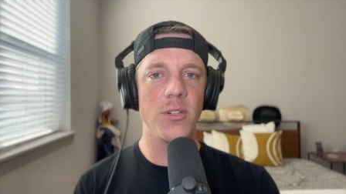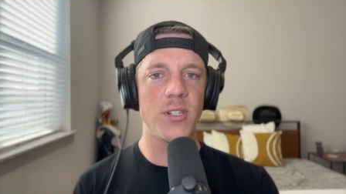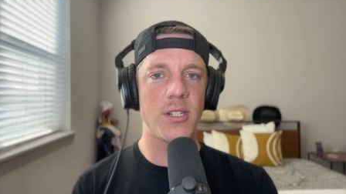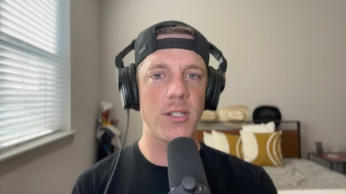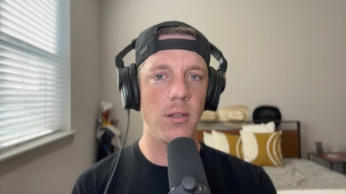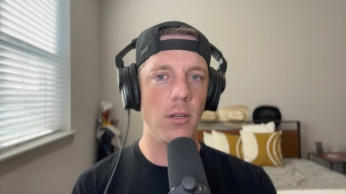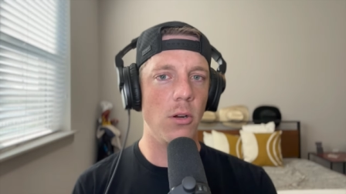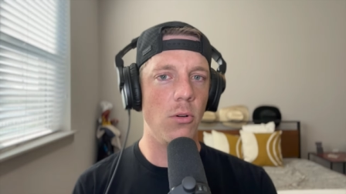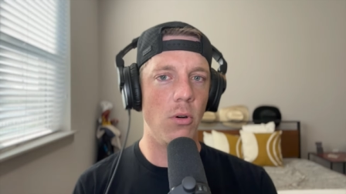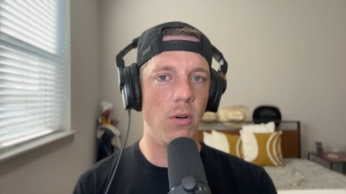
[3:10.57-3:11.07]

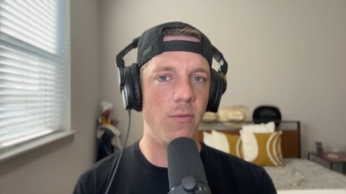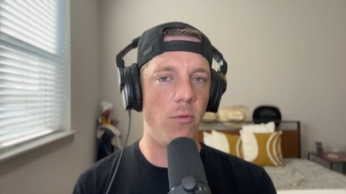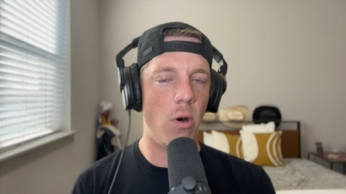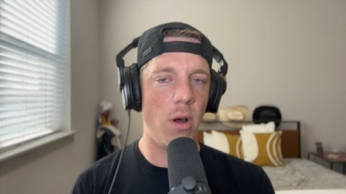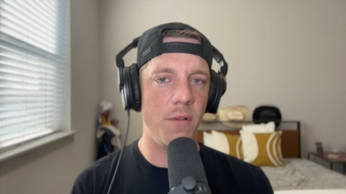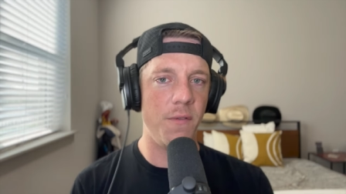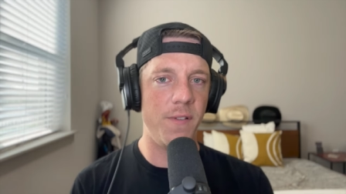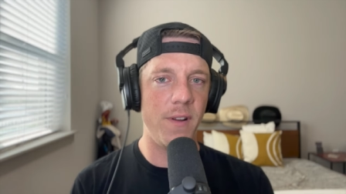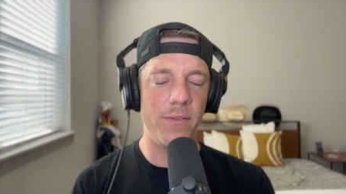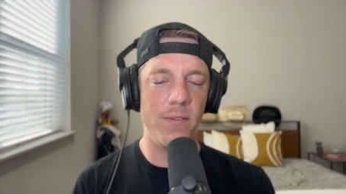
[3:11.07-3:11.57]
slew of
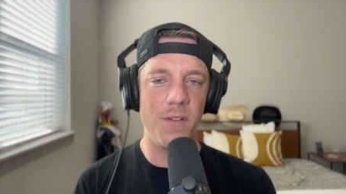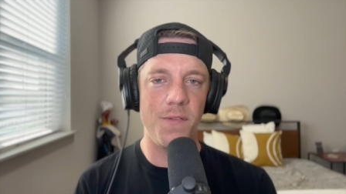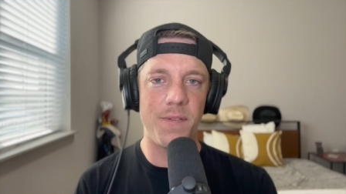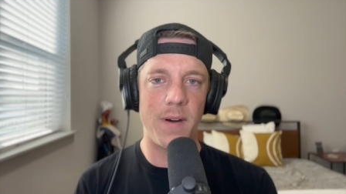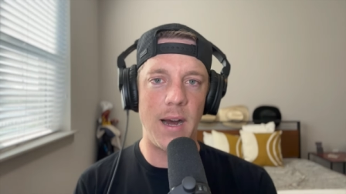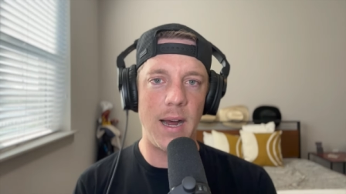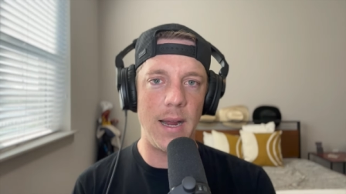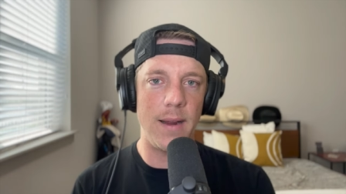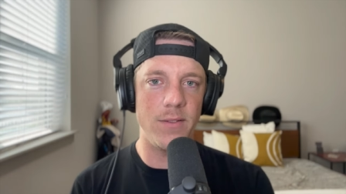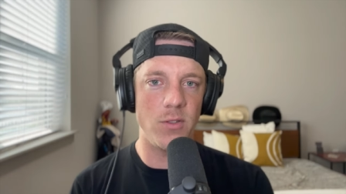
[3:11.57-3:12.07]

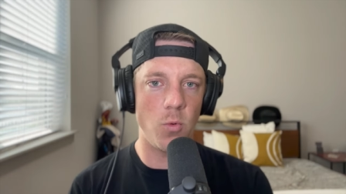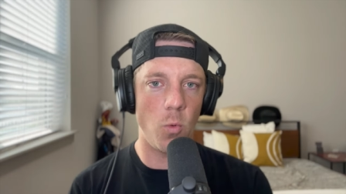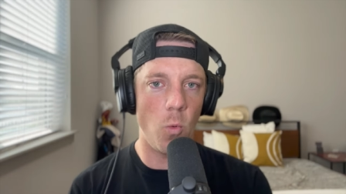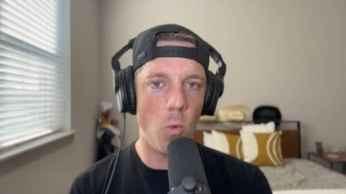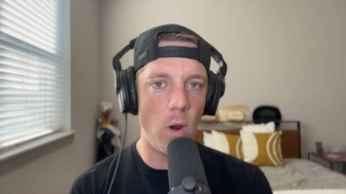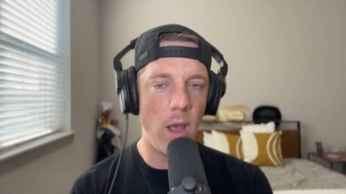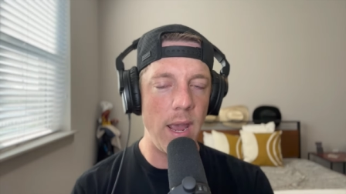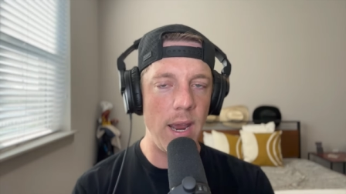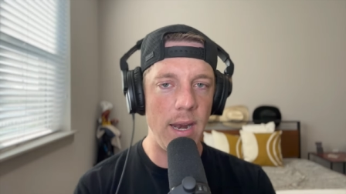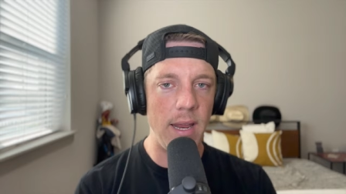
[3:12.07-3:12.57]
155s
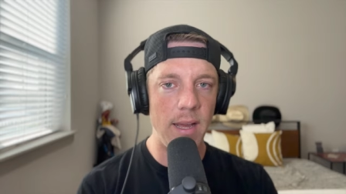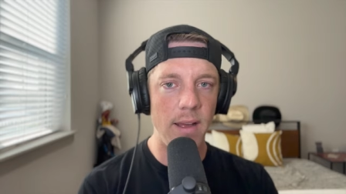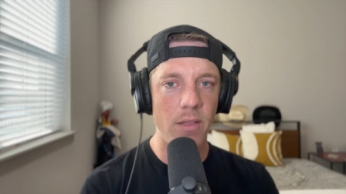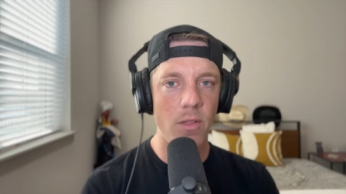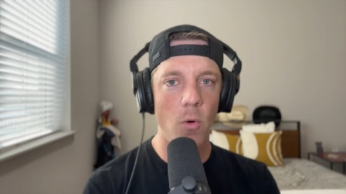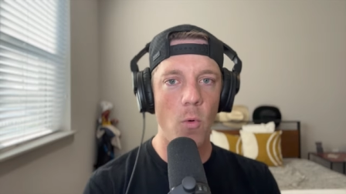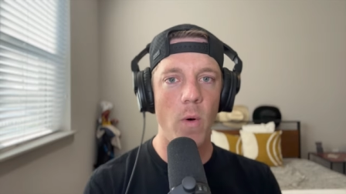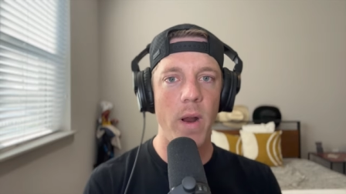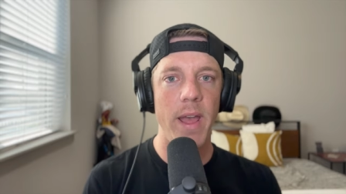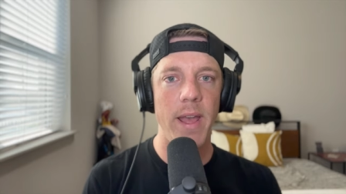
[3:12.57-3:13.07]
waiting in
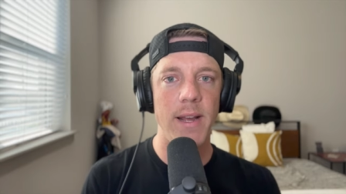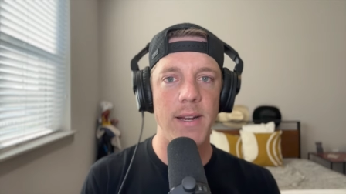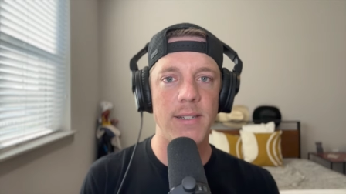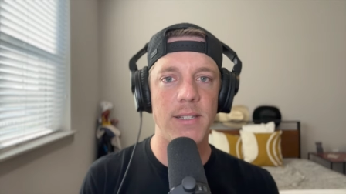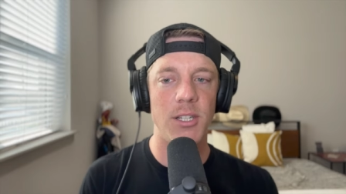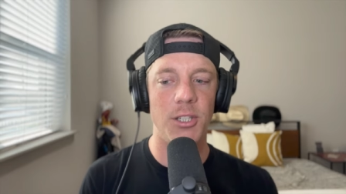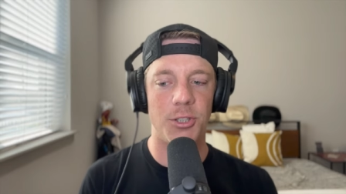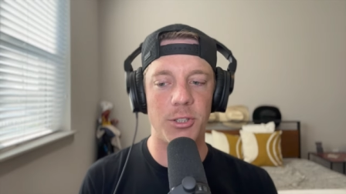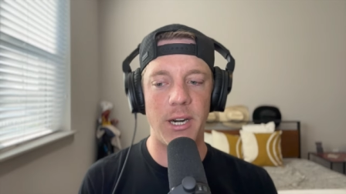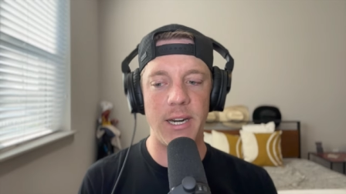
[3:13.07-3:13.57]
the wings
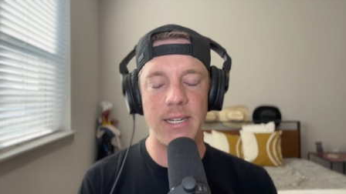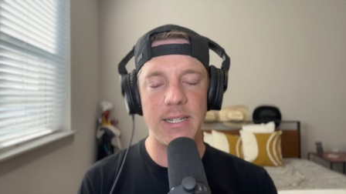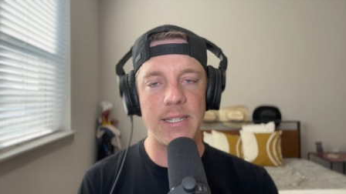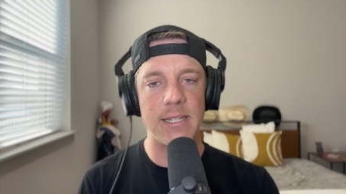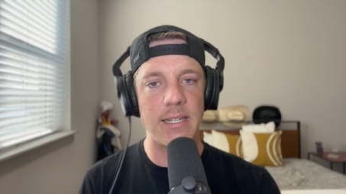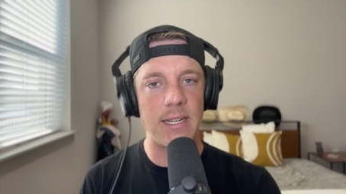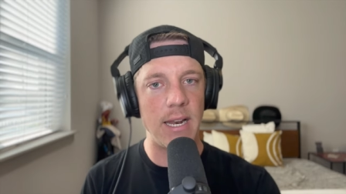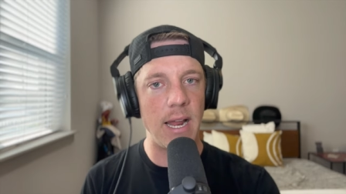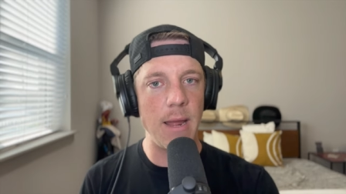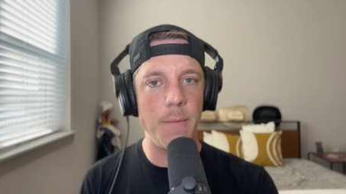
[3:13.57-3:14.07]
to try to
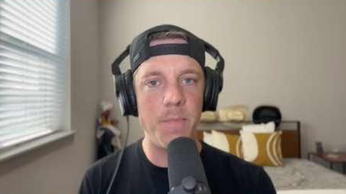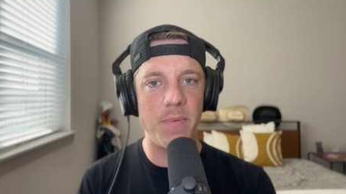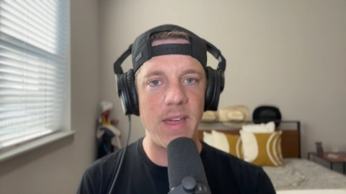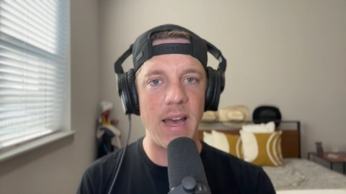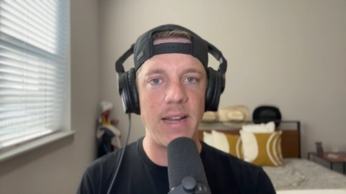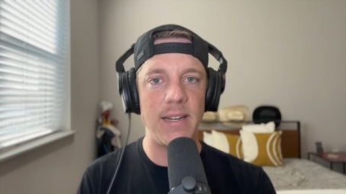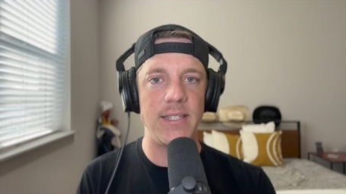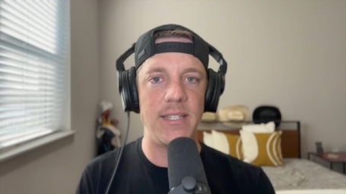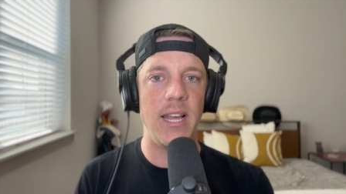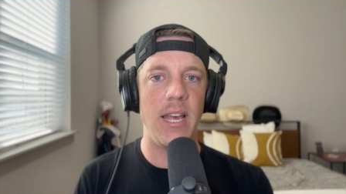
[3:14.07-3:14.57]
snipe
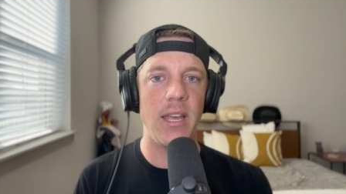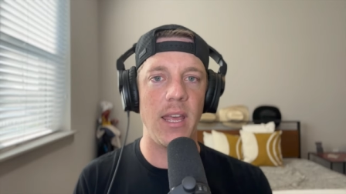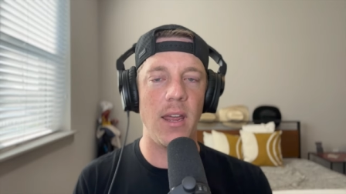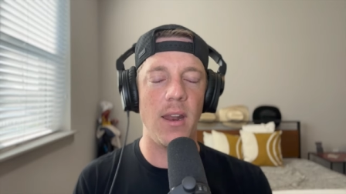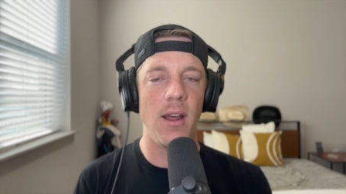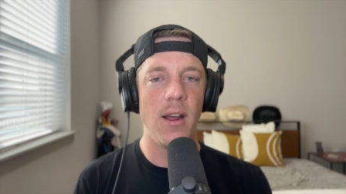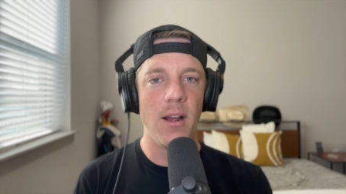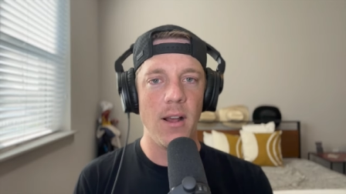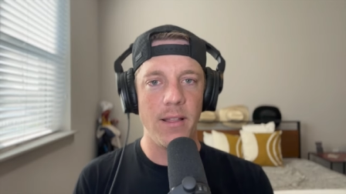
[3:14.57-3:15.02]
that ticket,